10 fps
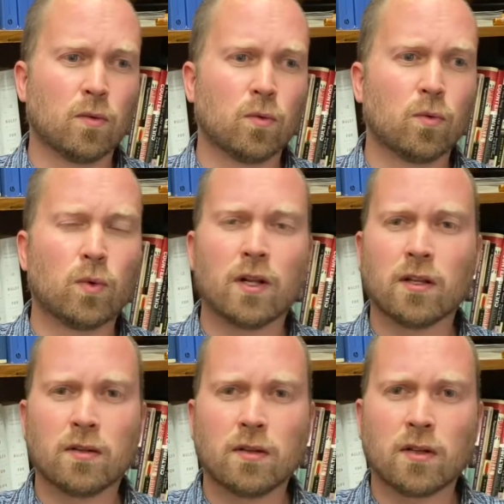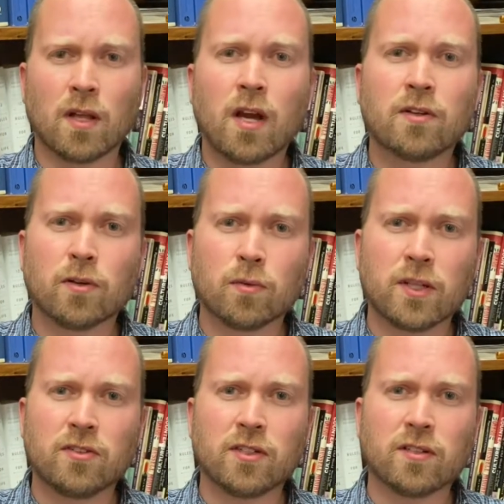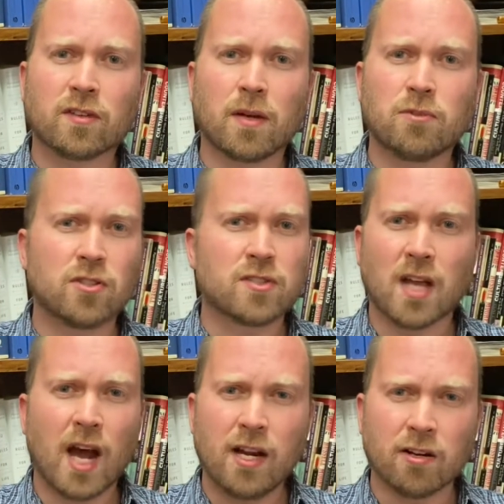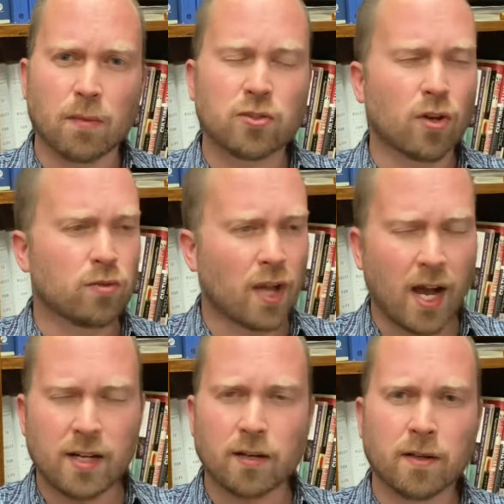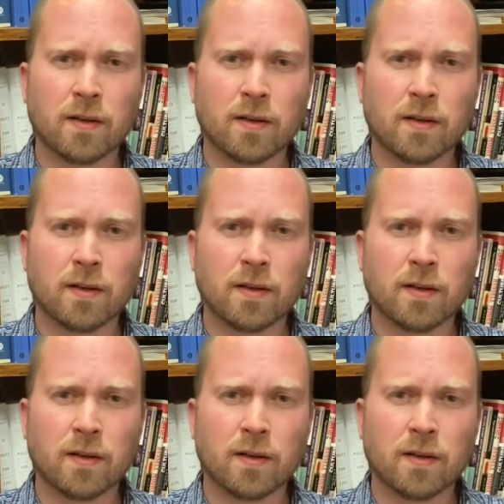Well, a lot of their reason is, I'm just tired. I'm so tired.